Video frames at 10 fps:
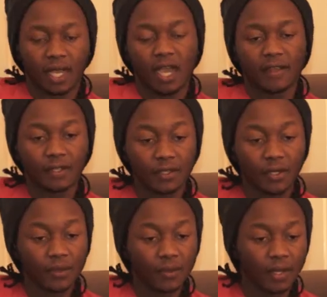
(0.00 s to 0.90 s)
either to
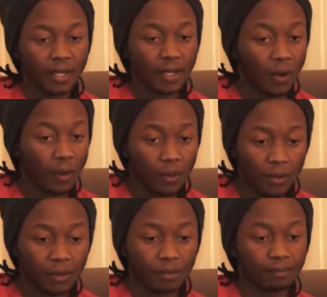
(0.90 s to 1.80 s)
the UK
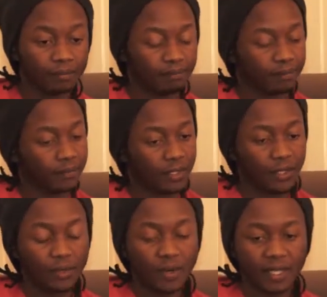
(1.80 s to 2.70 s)
or the
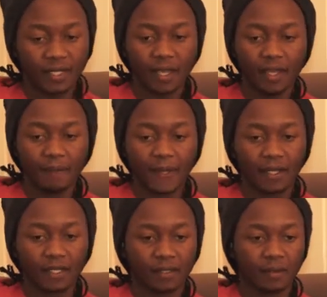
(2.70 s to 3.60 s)
USA,
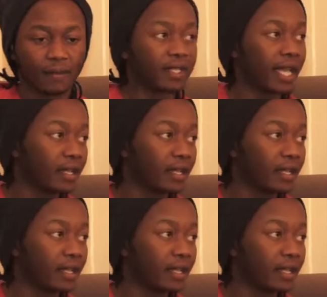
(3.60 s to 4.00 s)
because those are